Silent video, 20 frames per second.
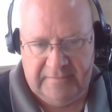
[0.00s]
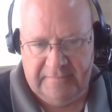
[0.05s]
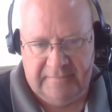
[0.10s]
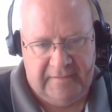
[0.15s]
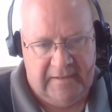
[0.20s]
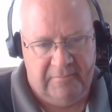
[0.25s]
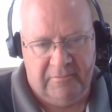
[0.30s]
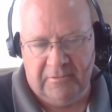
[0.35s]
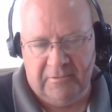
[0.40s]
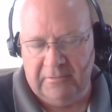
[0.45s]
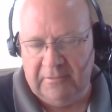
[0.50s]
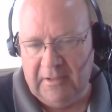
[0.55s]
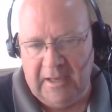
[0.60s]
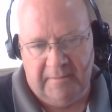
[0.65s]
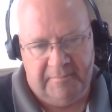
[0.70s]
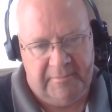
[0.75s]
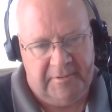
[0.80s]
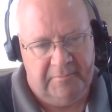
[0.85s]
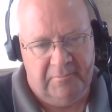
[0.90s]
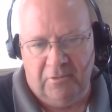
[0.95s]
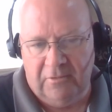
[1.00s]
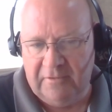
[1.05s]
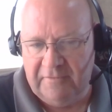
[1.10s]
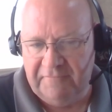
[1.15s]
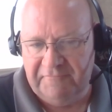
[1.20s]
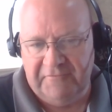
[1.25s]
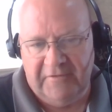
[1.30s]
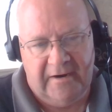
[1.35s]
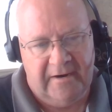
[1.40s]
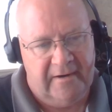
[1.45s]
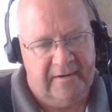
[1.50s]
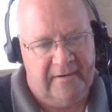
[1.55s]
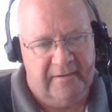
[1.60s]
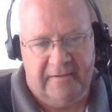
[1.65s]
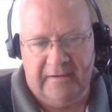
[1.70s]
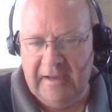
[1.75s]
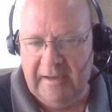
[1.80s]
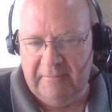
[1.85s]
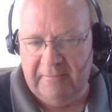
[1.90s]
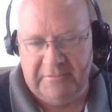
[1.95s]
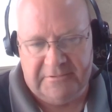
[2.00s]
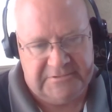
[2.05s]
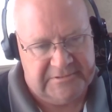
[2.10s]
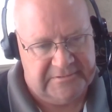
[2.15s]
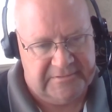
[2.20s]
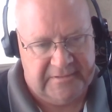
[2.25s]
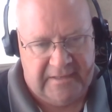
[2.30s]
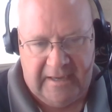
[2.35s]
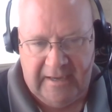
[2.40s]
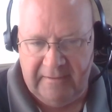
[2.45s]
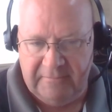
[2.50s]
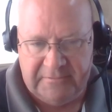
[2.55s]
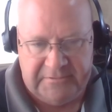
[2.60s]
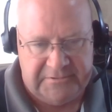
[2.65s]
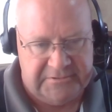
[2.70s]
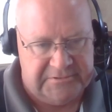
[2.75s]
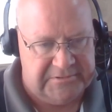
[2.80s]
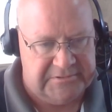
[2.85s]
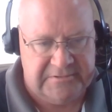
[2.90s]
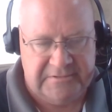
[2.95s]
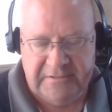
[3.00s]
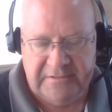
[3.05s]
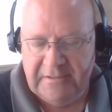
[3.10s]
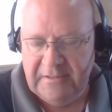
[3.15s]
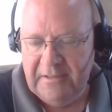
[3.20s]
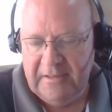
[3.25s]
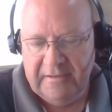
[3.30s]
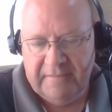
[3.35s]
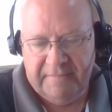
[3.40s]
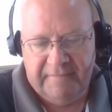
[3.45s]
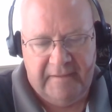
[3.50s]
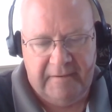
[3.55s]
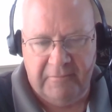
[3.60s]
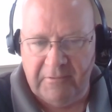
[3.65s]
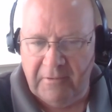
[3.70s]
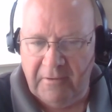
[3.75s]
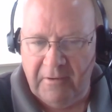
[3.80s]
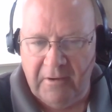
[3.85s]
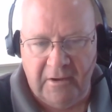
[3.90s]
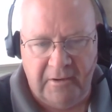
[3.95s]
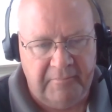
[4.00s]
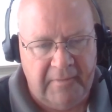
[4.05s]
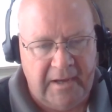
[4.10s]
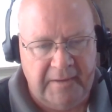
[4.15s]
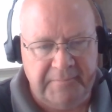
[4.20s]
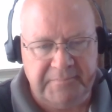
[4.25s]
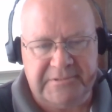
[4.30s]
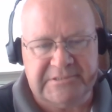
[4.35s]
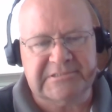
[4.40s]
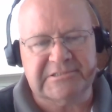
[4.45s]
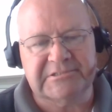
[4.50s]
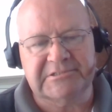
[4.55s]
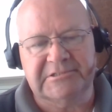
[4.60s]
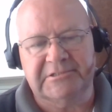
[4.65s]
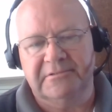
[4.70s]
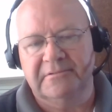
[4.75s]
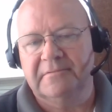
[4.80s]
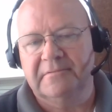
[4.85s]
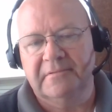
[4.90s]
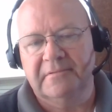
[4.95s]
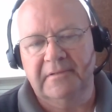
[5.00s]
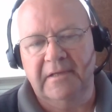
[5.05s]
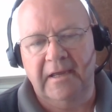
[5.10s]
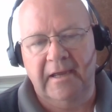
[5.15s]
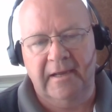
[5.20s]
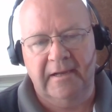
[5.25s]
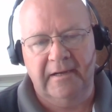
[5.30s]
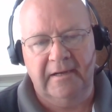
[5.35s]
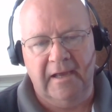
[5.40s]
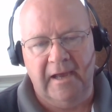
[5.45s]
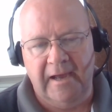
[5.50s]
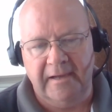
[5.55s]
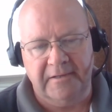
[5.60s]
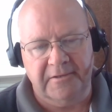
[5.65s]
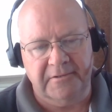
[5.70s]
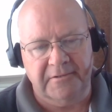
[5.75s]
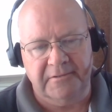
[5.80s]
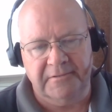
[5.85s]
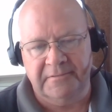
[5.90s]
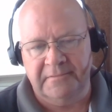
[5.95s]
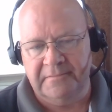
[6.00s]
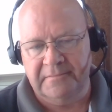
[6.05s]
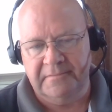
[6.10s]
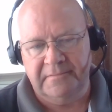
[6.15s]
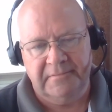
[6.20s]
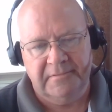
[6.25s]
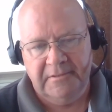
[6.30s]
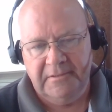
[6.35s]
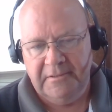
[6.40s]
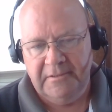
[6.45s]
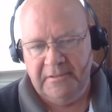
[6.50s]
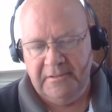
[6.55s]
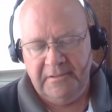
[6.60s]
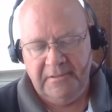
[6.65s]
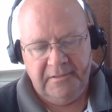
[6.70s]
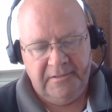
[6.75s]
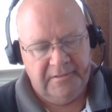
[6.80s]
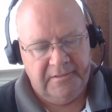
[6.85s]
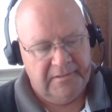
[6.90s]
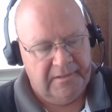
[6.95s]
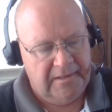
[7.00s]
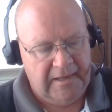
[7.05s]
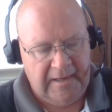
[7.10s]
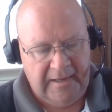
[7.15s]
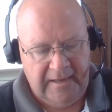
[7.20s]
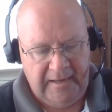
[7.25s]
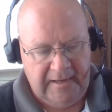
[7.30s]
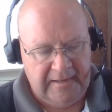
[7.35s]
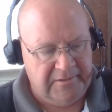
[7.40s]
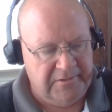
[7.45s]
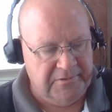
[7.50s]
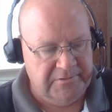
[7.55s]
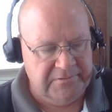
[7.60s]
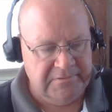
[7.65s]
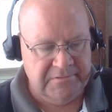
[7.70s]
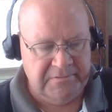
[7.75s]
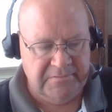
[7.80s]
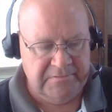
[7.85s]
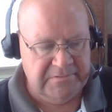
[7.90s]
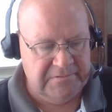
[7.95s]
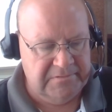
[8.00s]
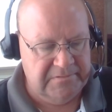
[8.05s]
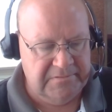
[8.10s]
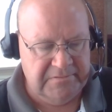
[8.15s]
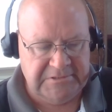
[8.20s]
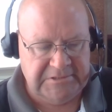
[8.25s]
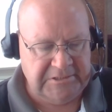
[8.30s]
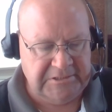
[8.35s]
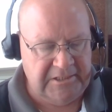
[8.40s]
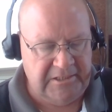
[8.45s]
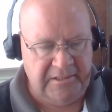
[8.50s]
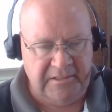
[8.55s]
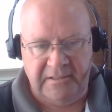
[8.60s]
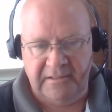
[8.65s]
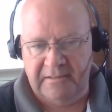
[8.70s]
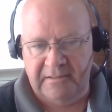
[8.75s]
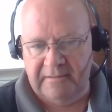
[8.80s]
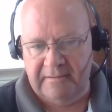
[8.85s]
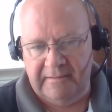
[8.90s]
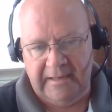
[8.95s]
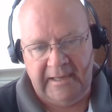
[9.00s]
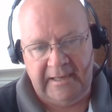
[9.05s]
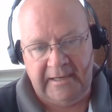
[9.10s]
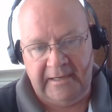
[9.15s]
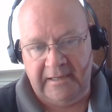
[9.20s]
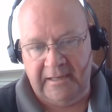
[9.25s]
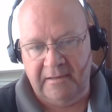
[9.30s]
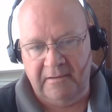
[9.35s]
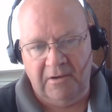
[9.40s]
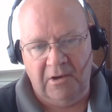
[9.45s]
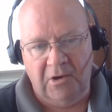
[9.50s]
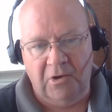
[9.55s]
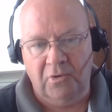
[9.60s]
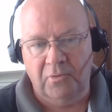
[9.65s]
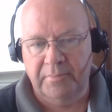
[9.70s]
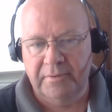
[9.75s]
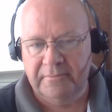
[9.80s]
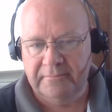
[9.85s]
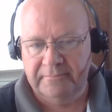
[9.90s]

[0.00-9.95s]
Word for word: they were lobbing mortar fire and i was i was they were on my position and i couldn't i, I couldn't see any hope